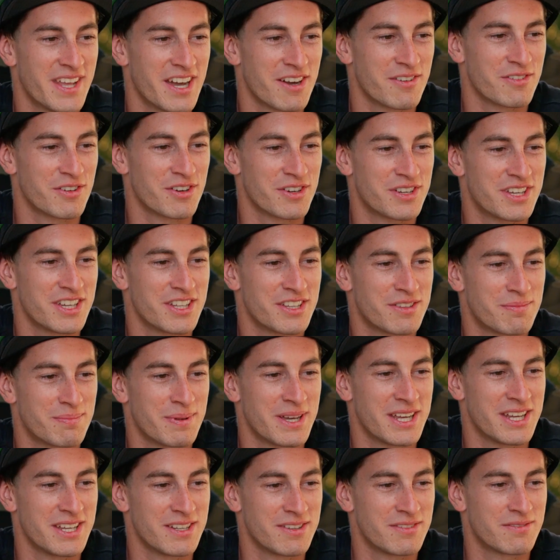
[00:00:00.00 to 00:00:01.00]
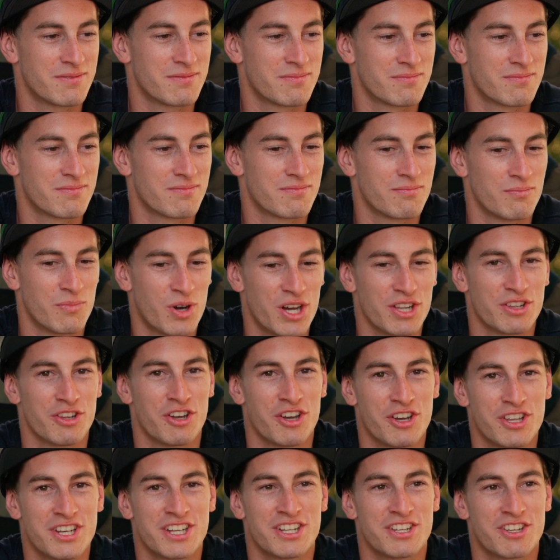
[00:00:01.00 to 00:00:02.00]
That Rocky's been my
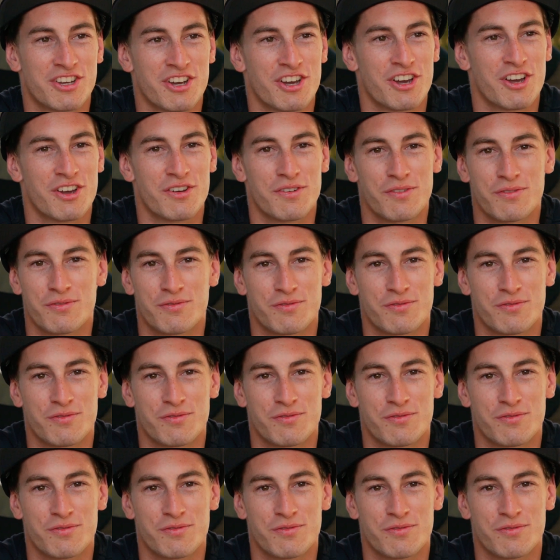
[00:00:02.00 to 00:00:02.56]
learning curve